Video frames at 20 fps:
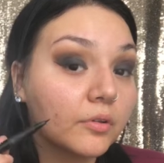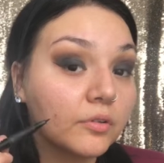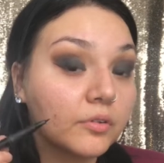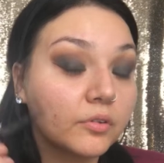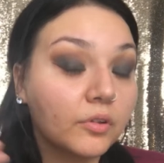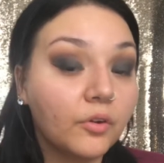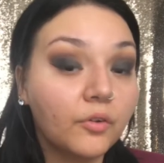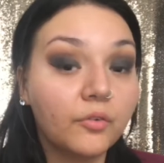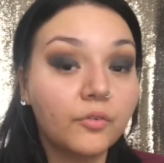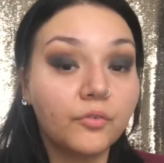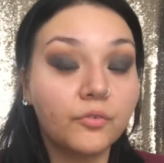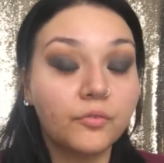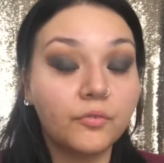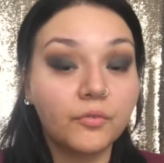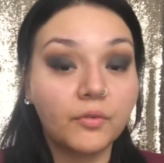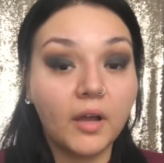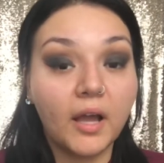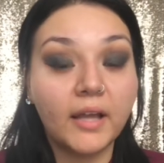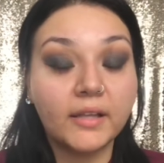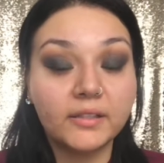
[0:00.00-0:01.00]
So
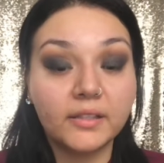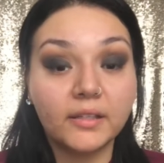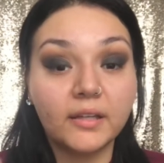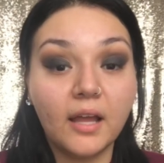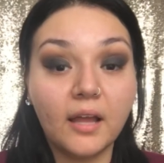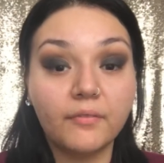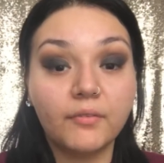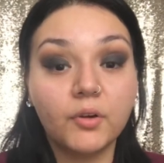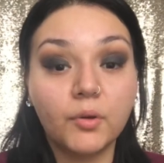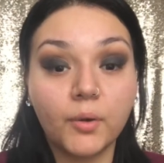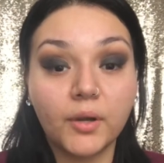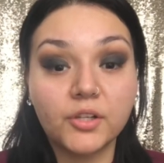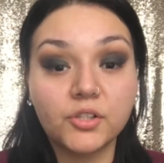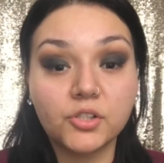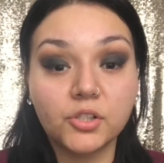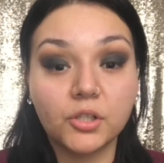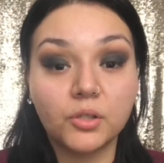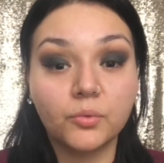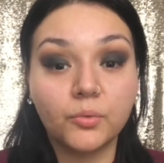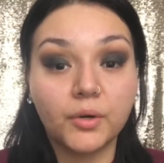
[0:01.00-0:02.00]
I did have a
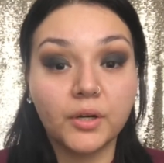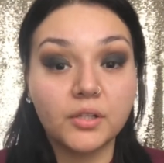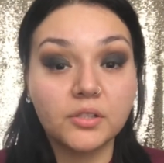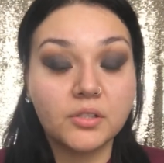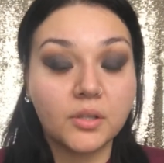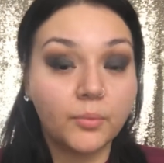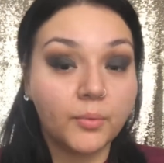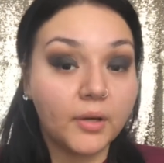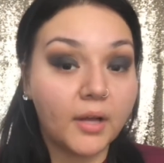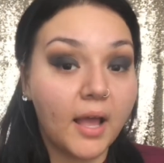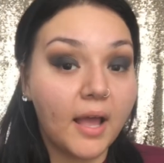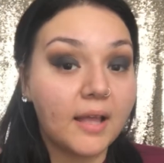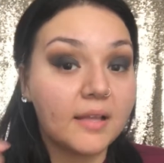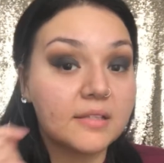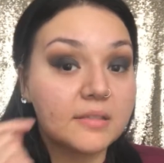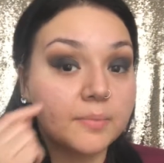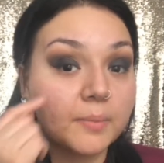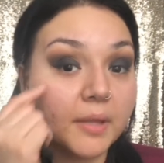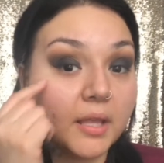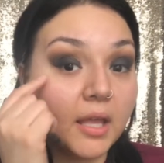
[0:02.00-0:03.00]
question where someone
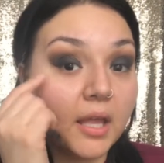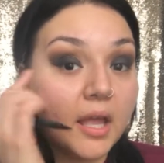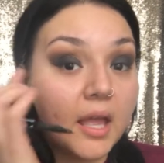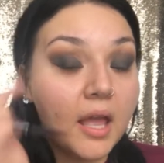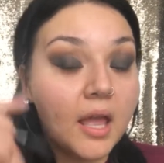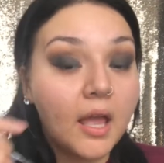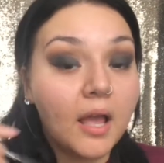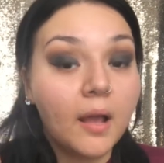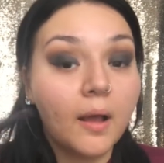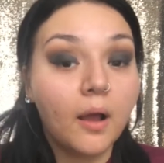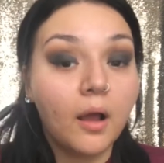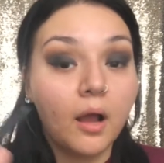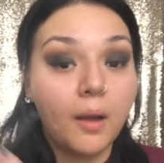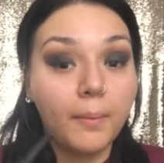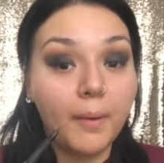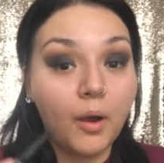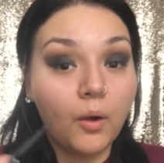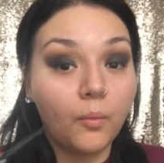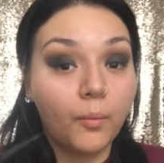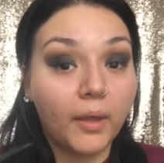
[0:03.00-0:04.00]
asked me
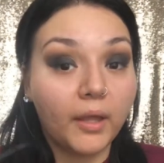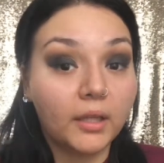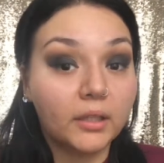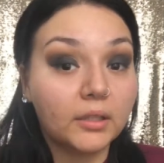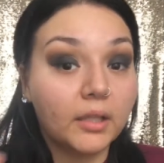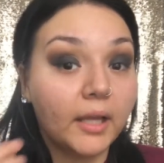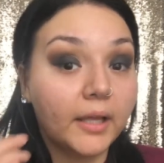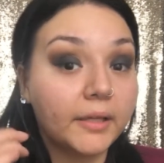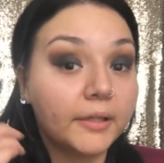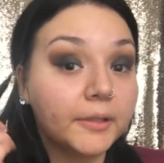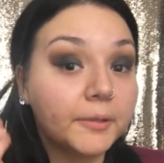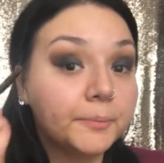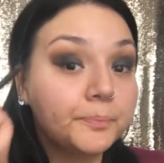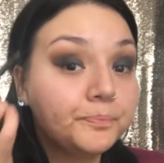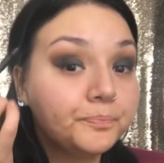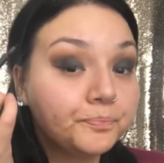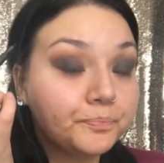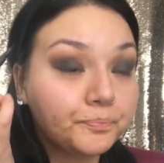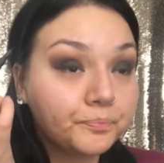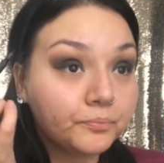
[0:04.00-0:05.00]
about wing liner.
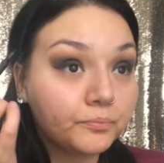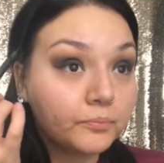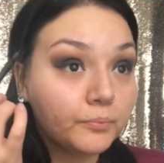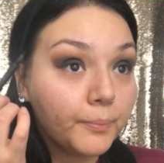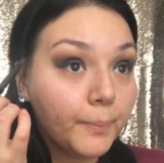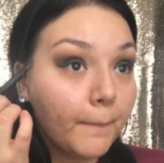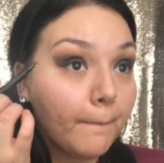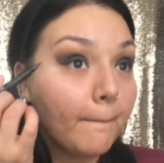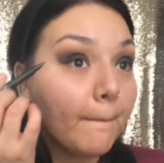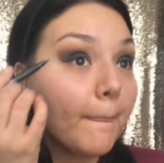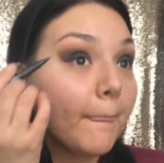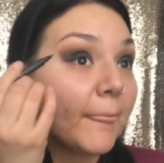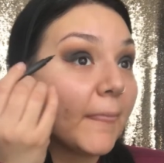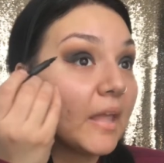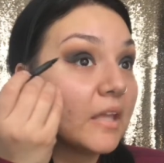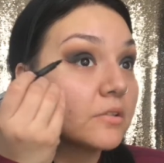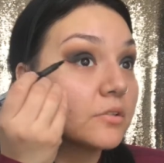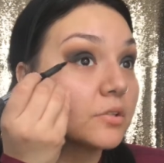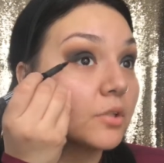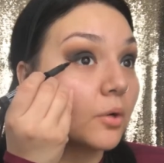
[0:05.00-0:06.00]

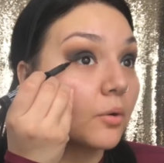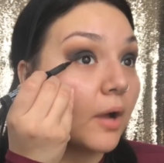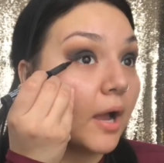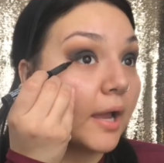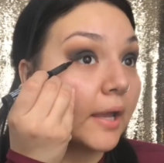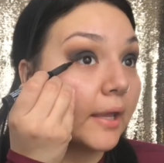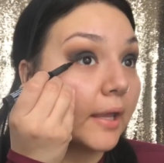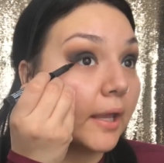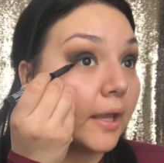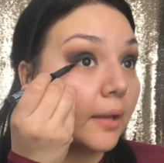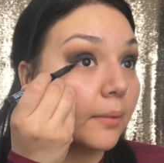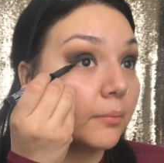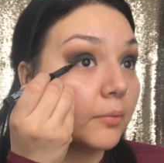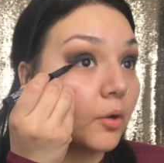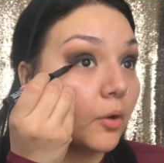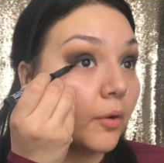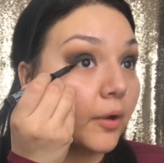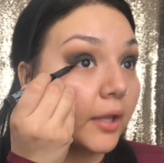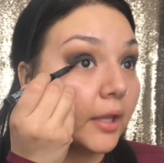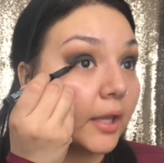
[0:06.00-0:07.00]
So I am
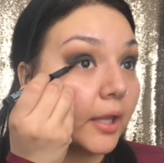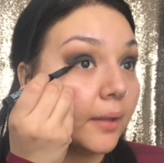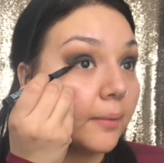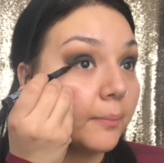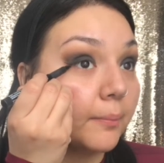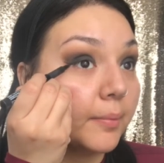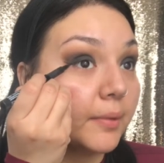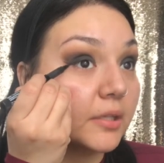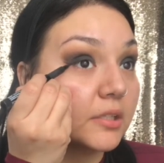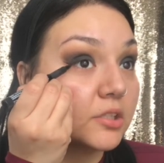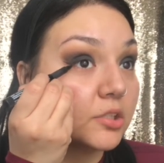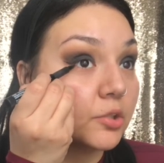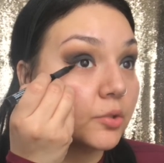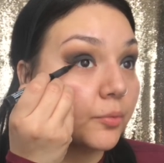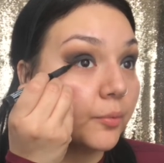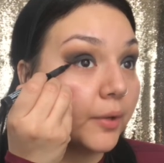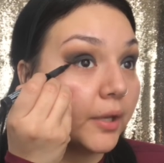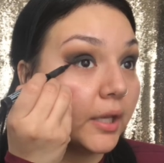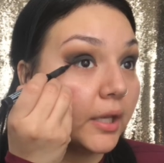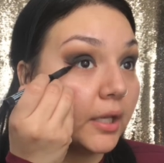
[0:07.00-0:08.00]
going in
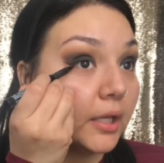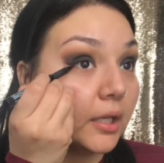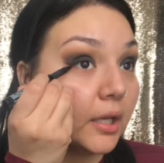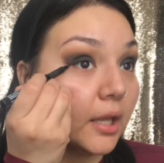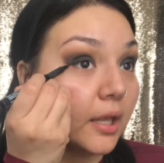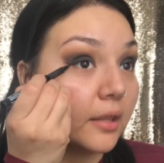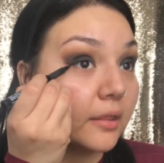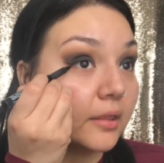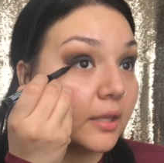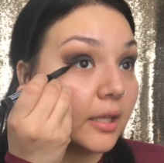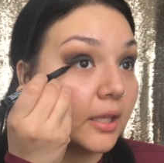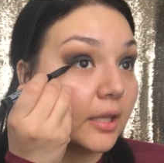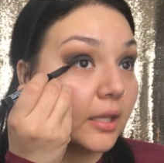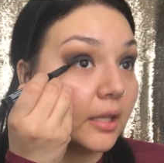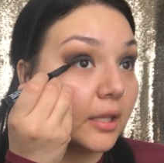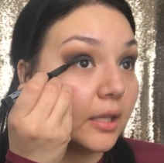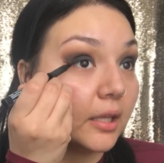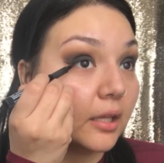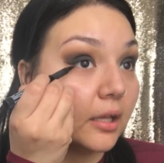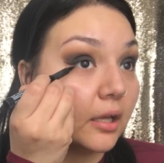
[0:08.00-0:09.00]
between
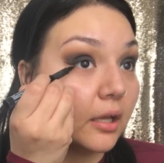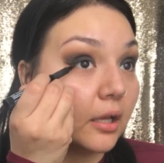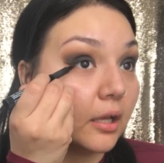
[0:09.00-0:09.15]
the